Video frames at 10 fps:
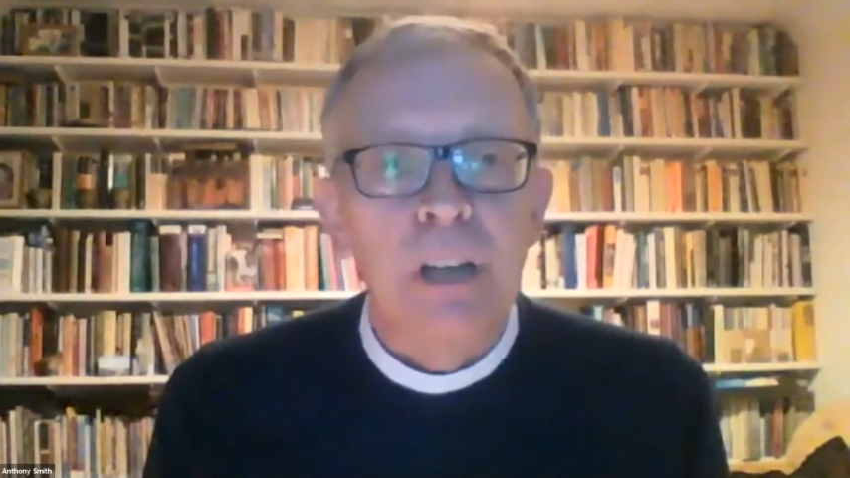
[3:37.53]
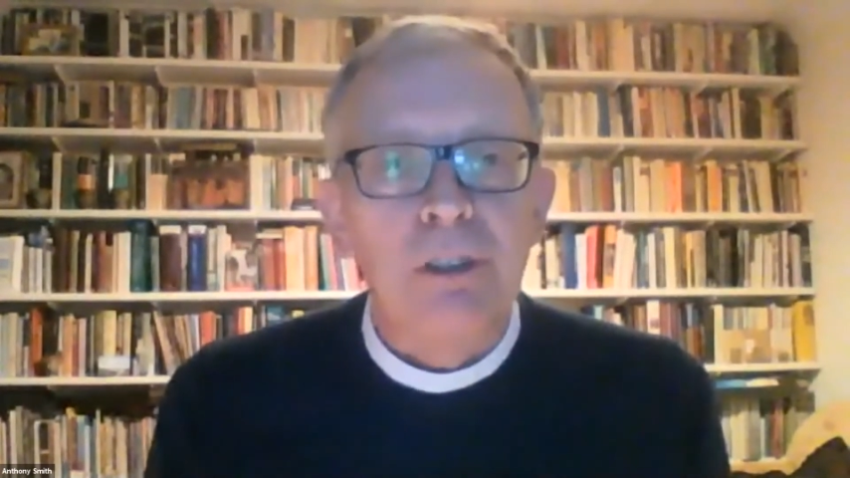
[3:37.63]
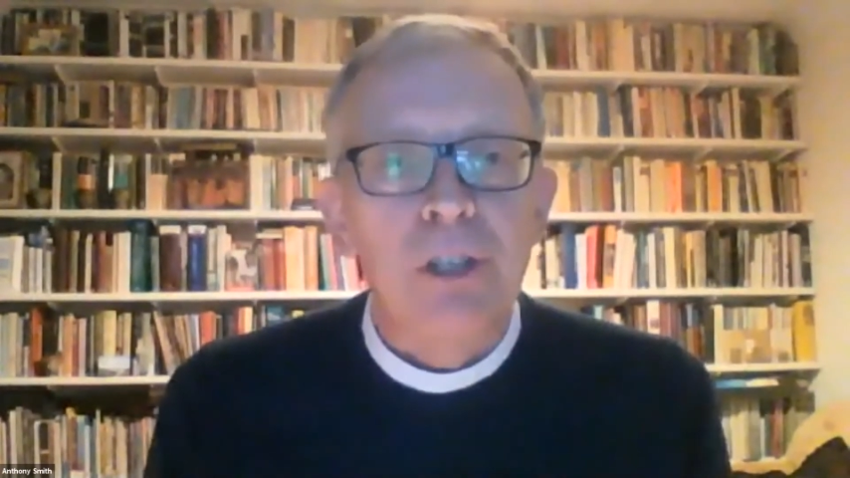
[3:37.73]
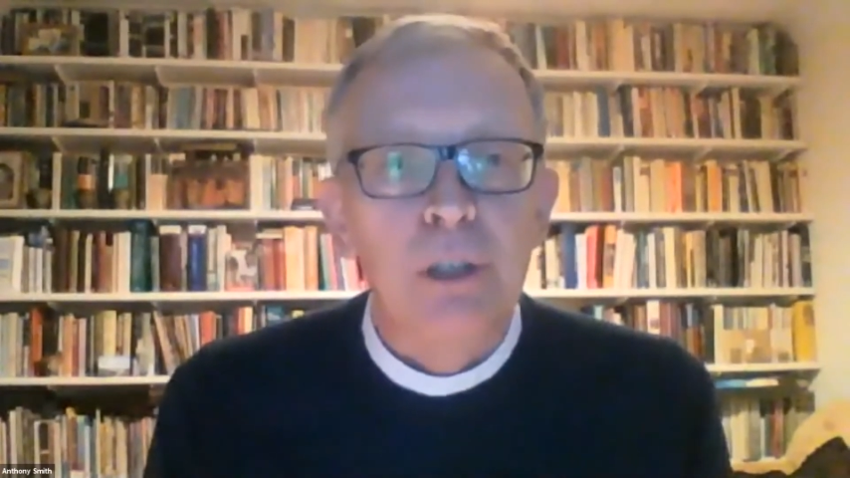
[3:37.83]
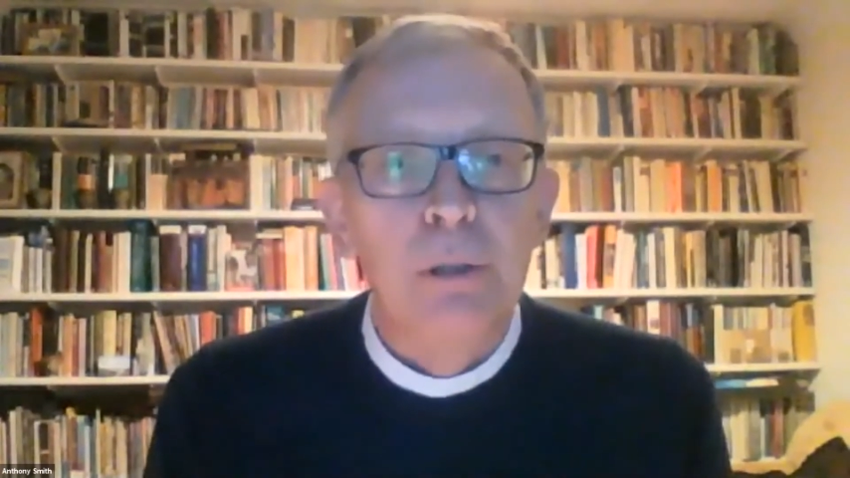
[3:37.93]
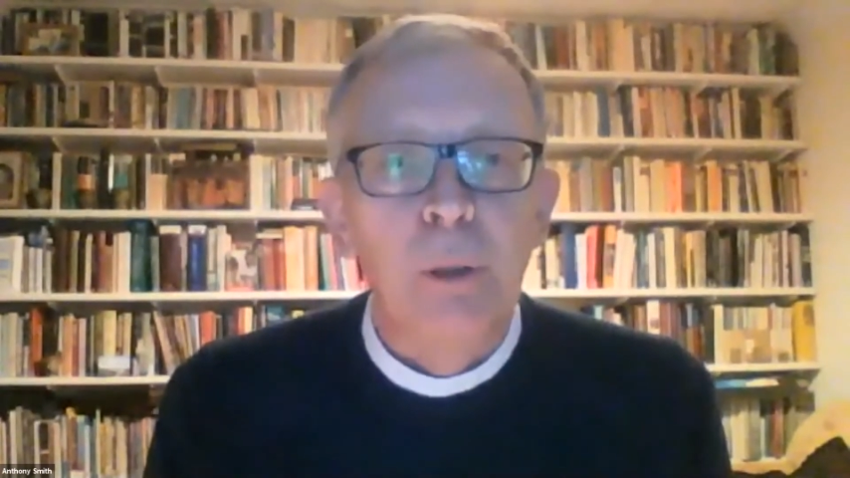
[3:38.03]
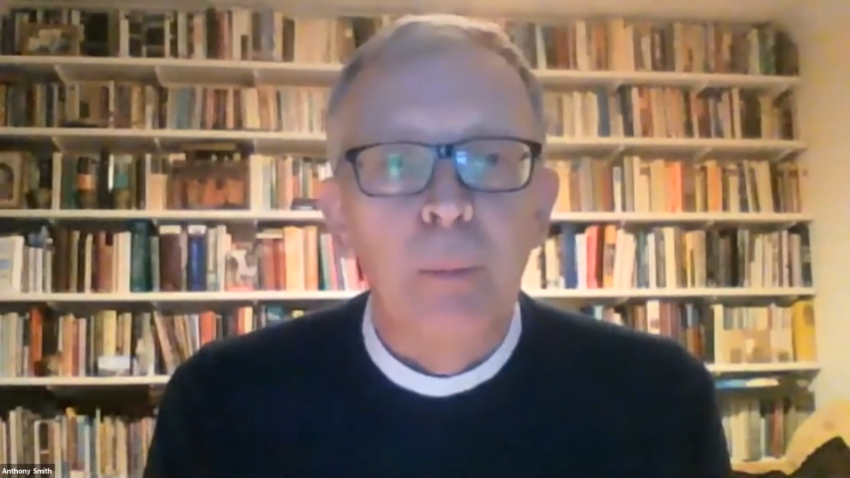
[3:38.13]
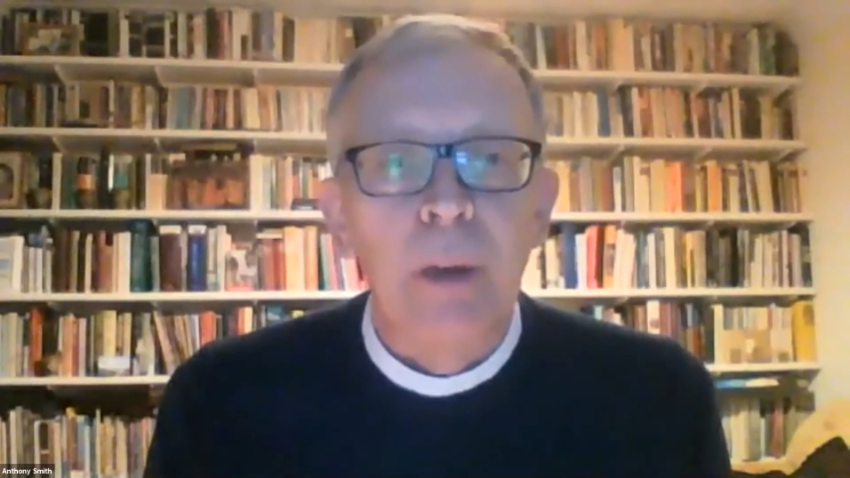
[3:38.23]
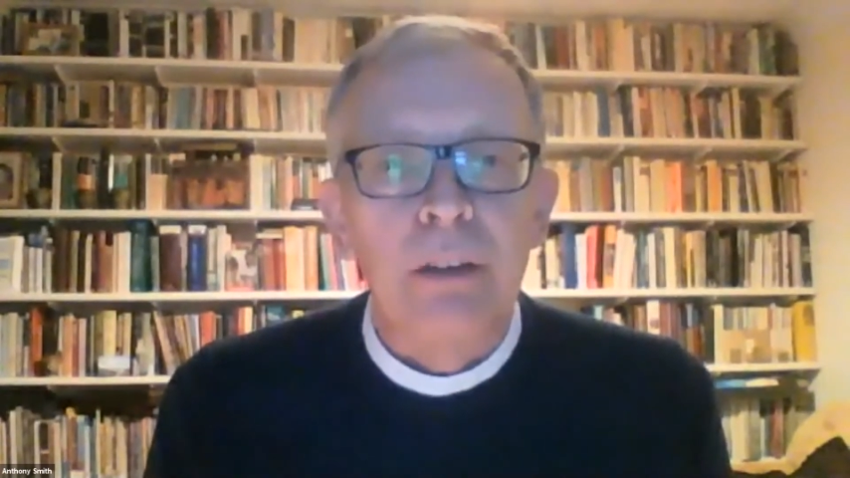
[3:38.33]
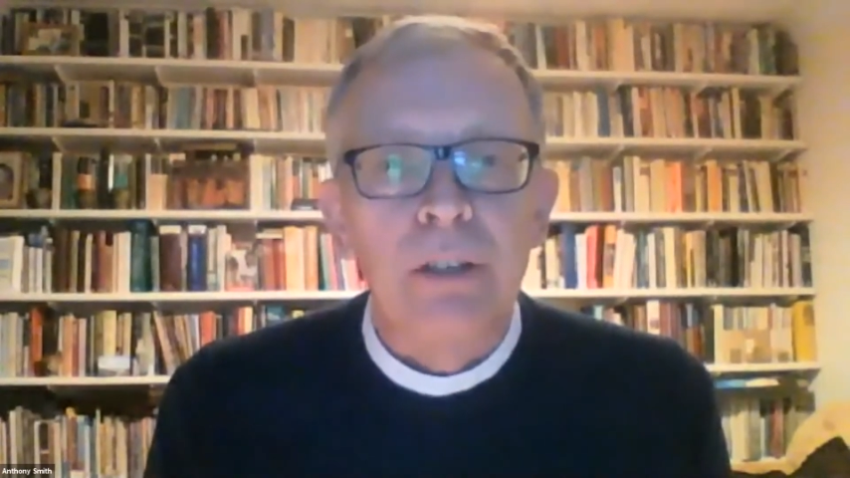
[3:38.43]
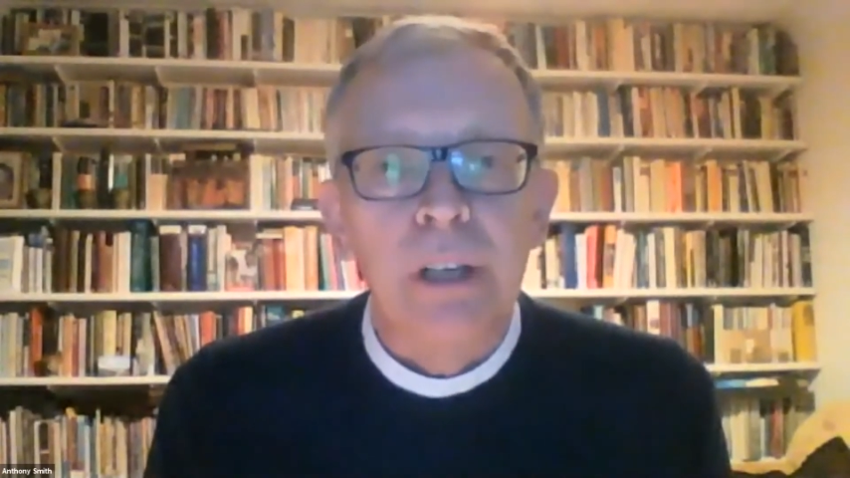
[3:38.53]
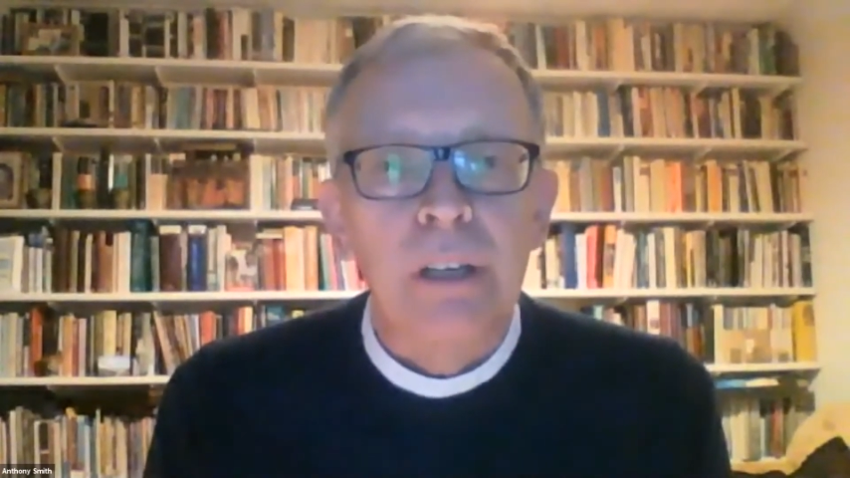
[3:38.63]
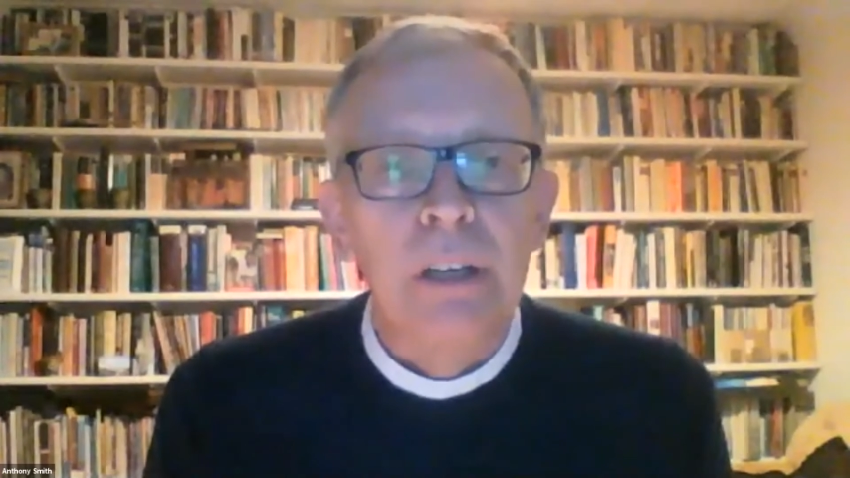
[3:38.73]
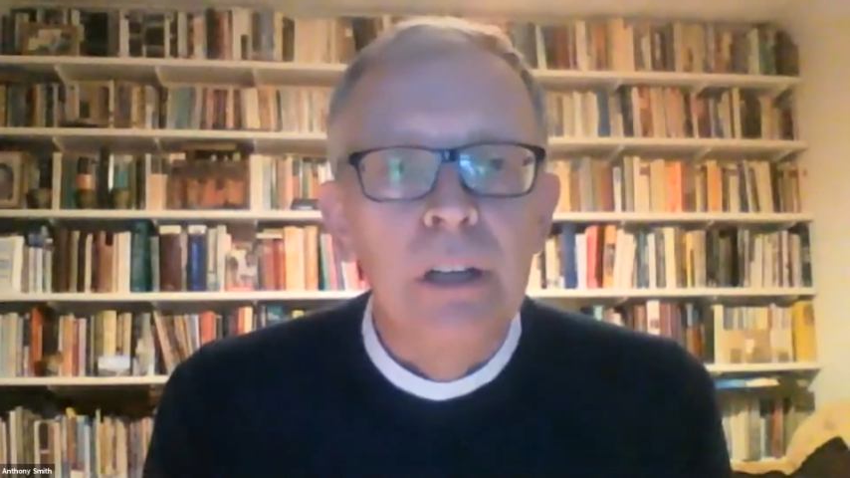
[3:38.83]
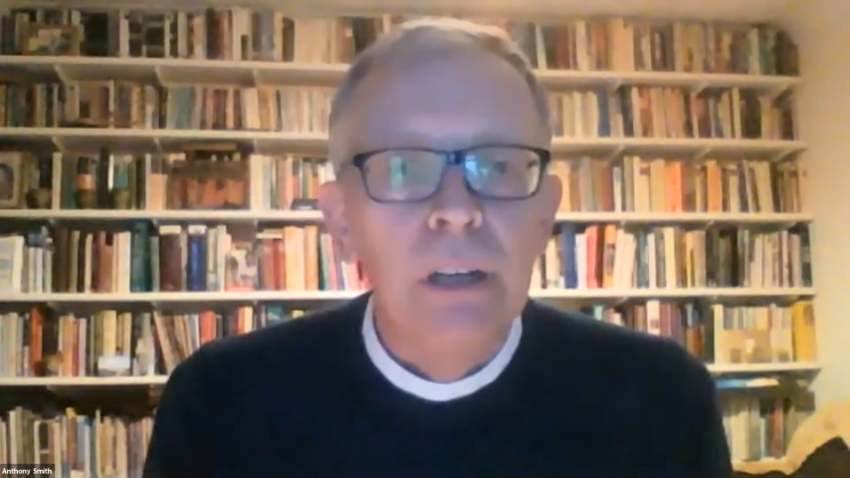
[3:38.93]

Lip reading: at school about it